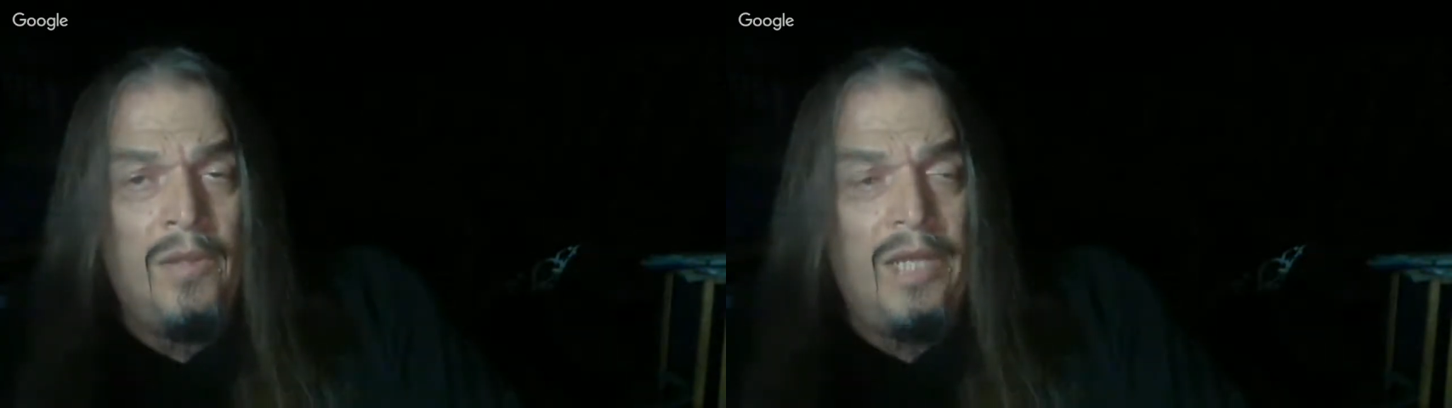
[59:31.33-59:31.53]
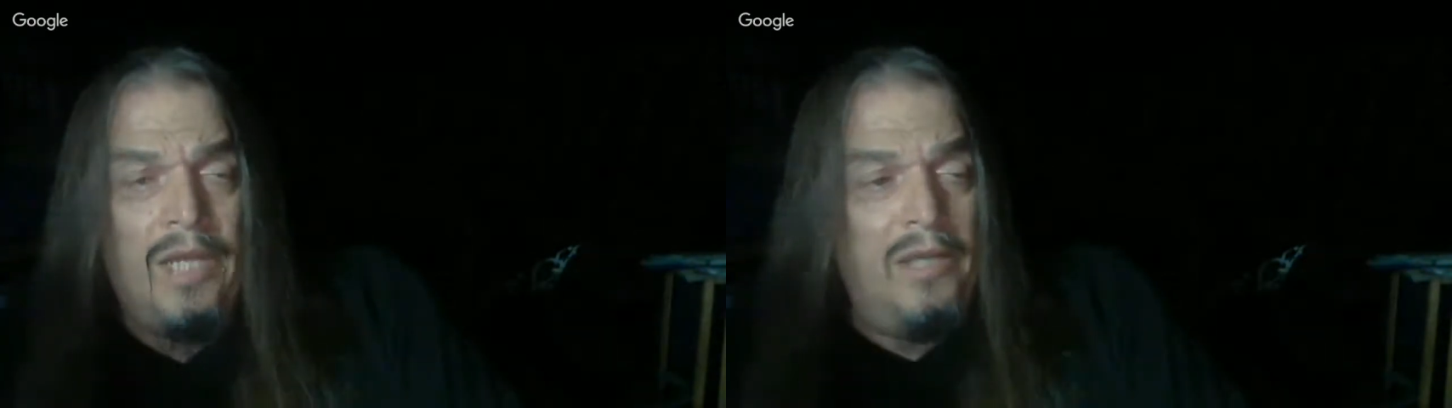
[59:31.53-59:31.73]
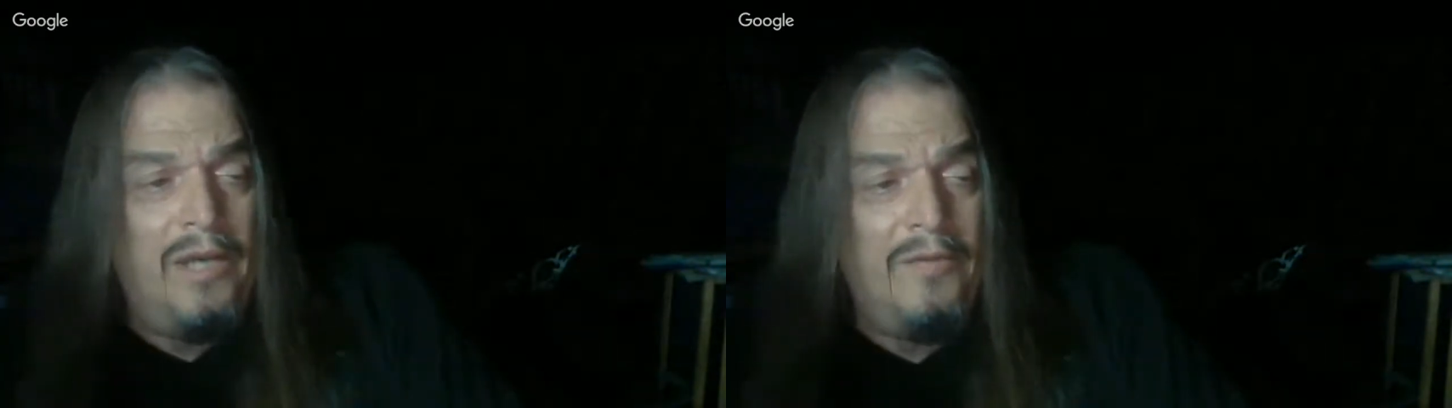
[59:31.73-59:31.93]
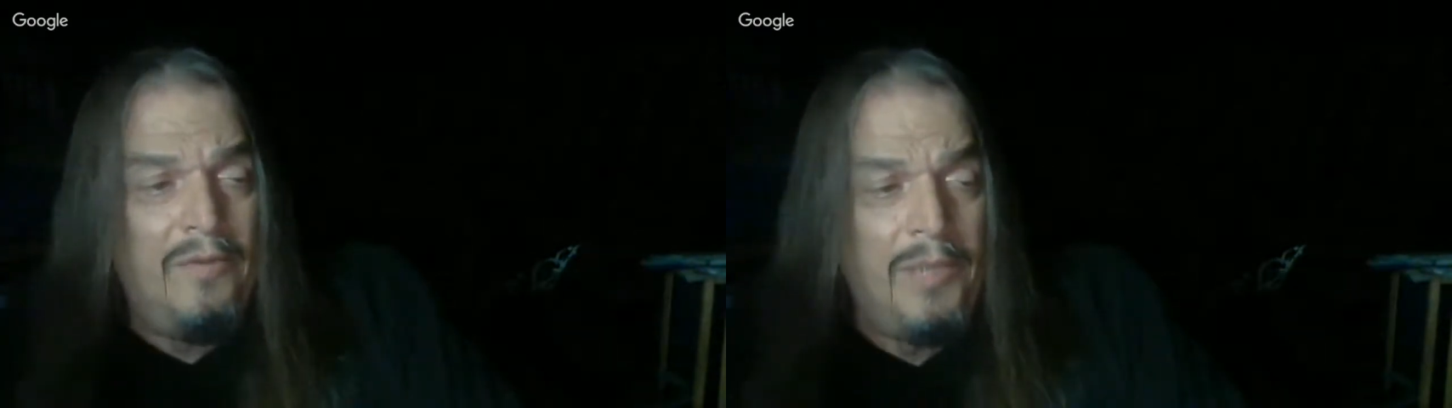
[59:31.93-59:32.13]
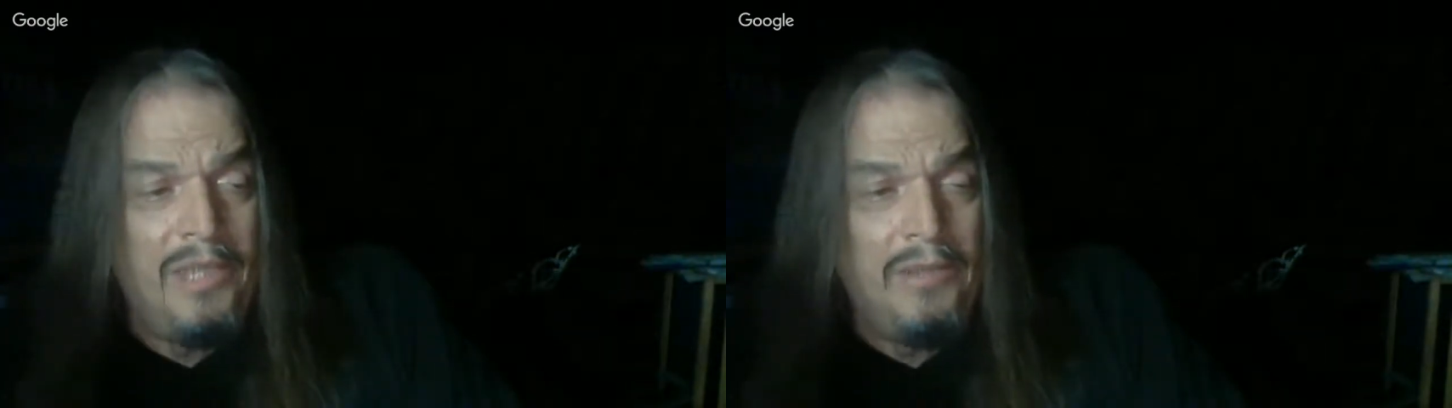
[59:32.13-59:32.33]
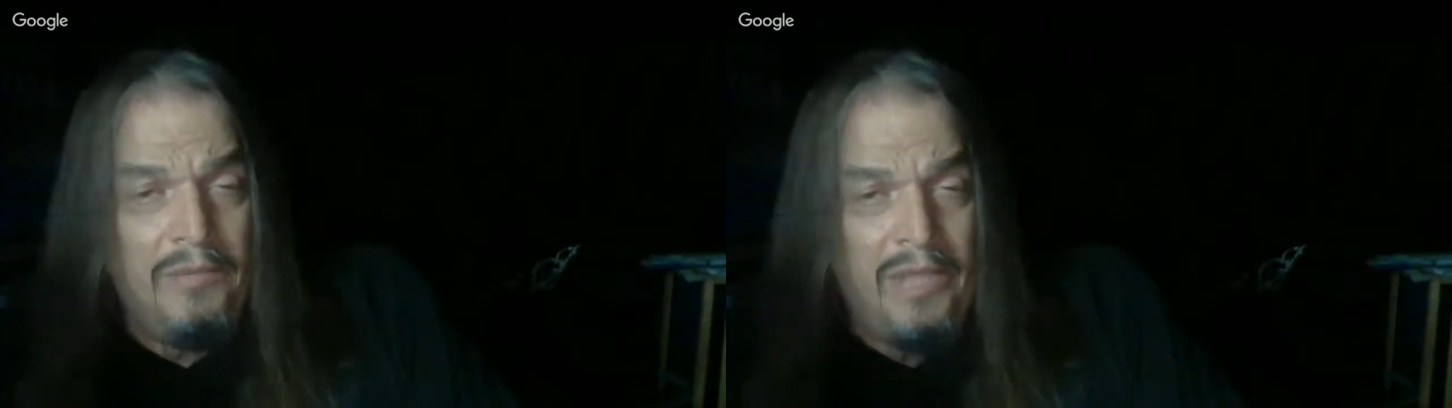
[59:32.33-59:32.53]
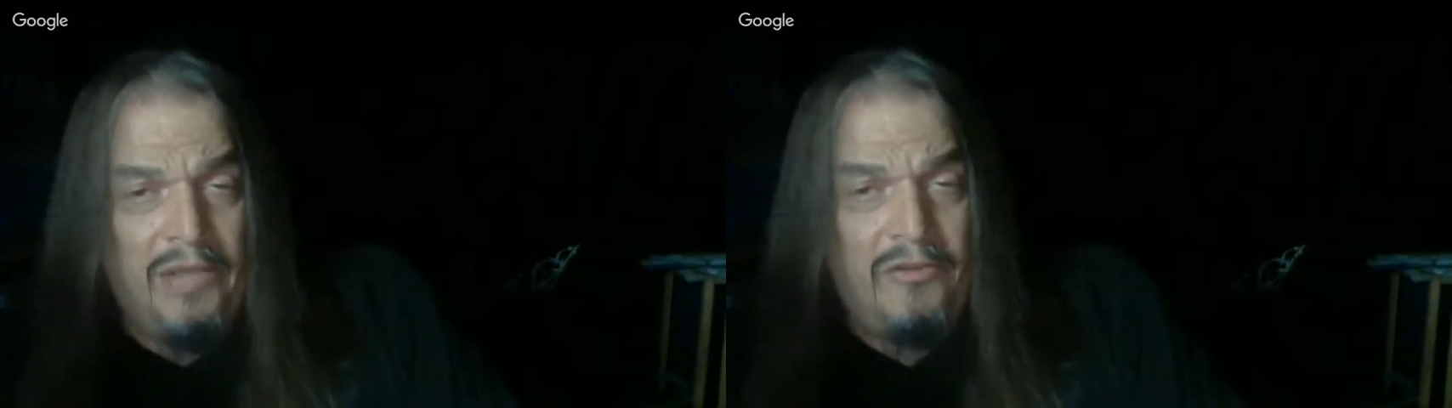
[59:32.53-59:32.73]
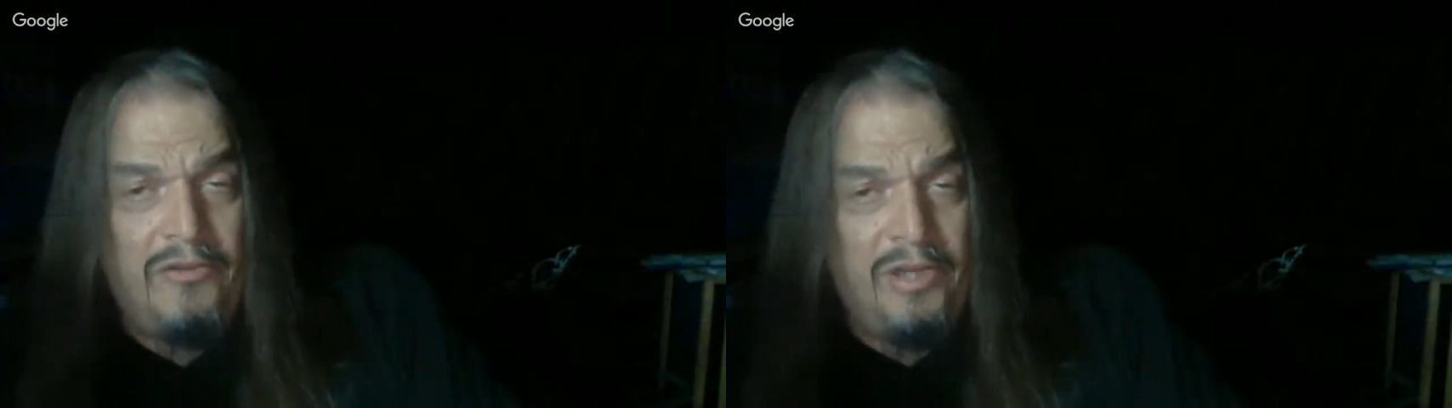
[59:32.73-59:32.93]
And not everybody
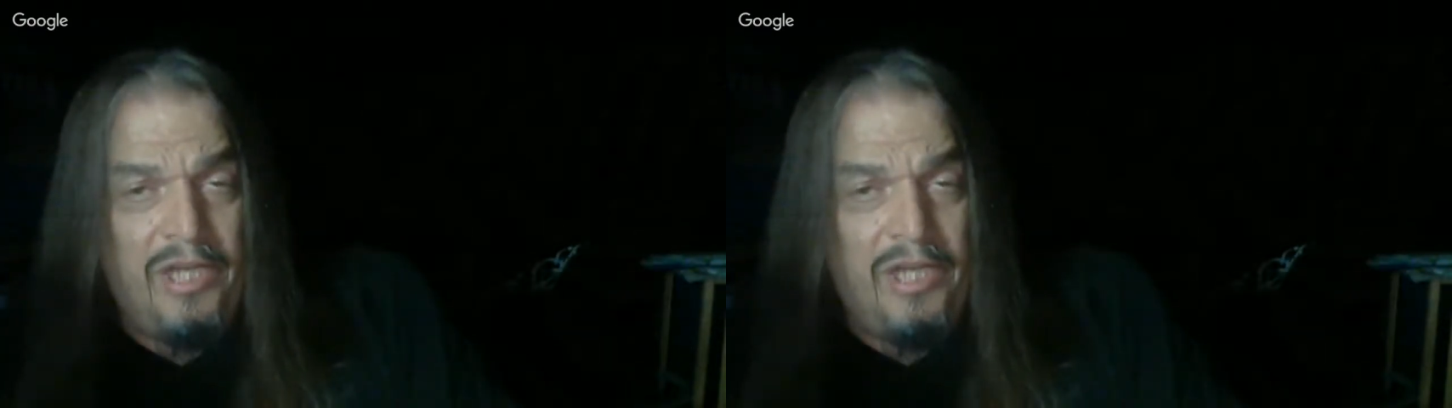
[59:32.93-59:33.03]
gets to